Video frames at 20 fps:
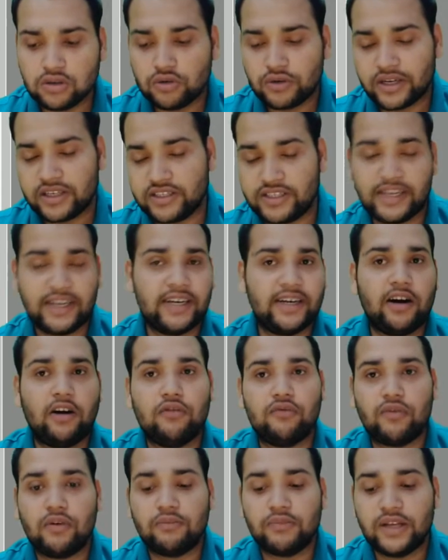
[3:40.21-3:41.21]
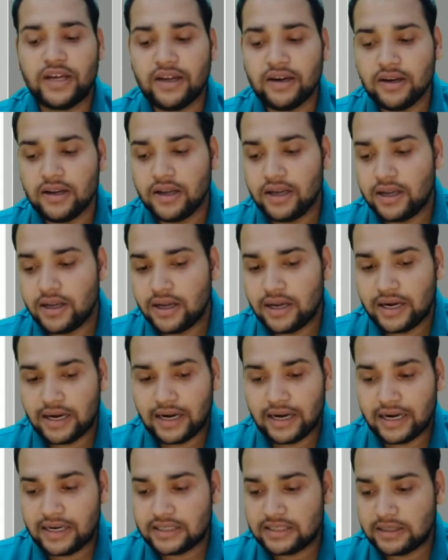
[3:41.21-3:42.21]
You can check it out from there,
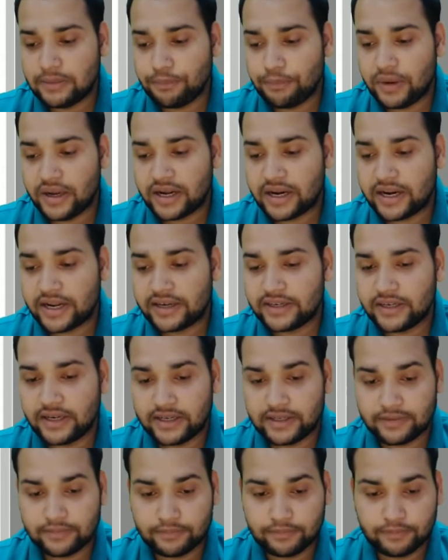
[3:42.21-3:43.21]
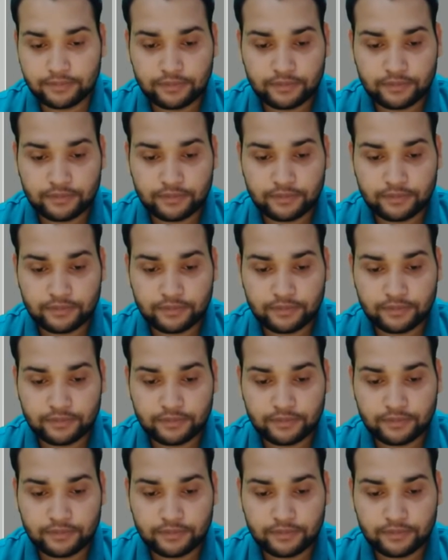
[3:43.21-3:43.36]
and simply click done.